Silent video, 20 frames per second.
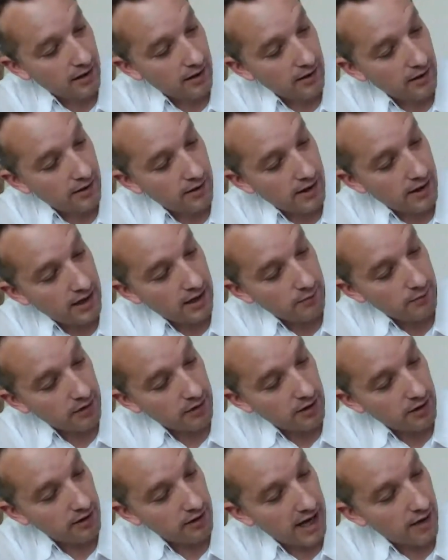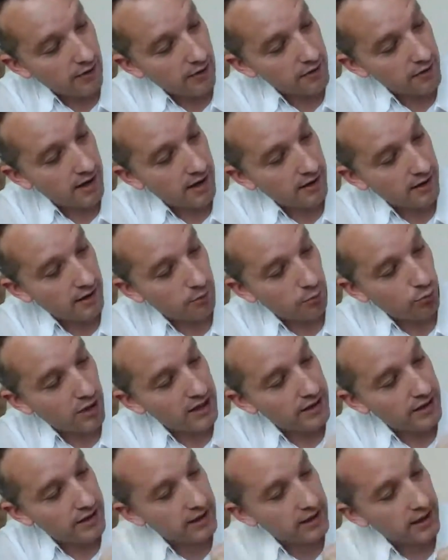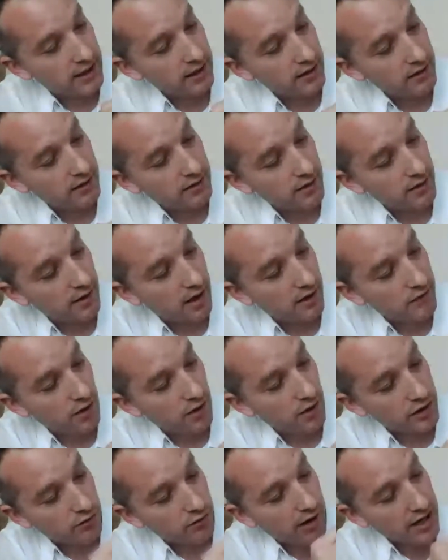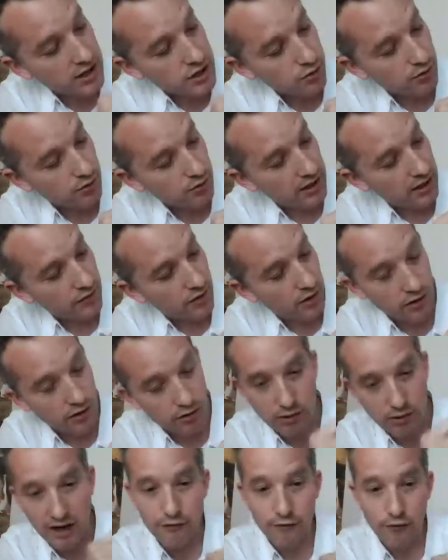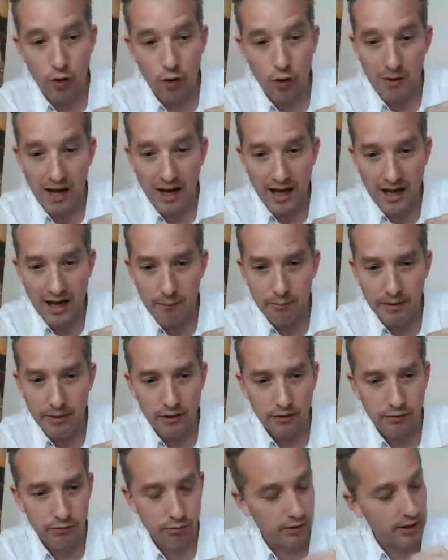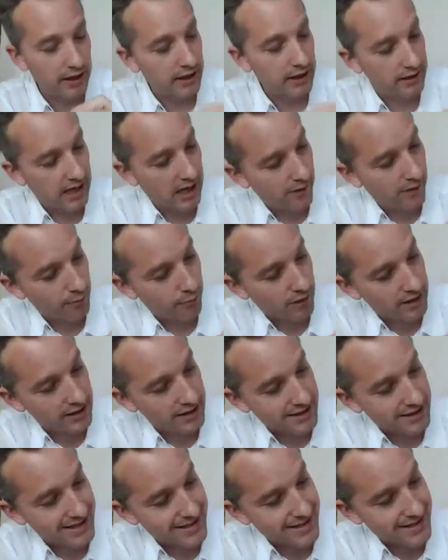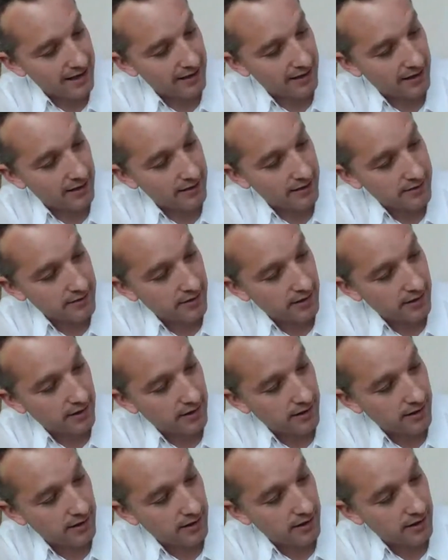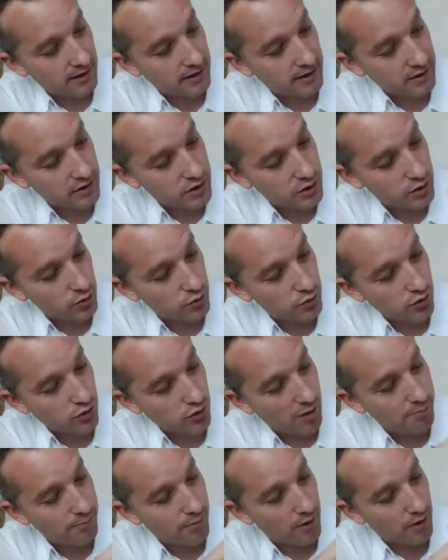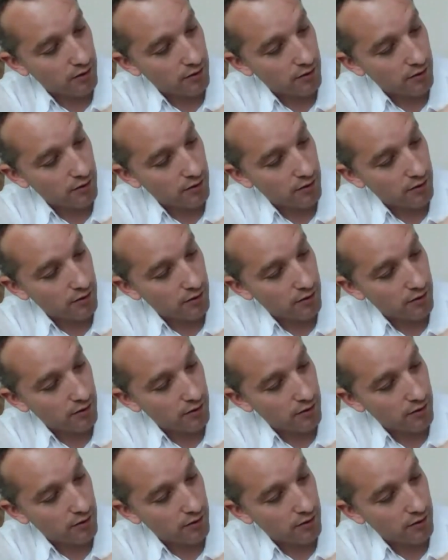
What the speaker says: Then I'm going to now send, I'm ready. I've got the directory, I've got the right format, MP3. Now I'm ready to send it to Dropbox.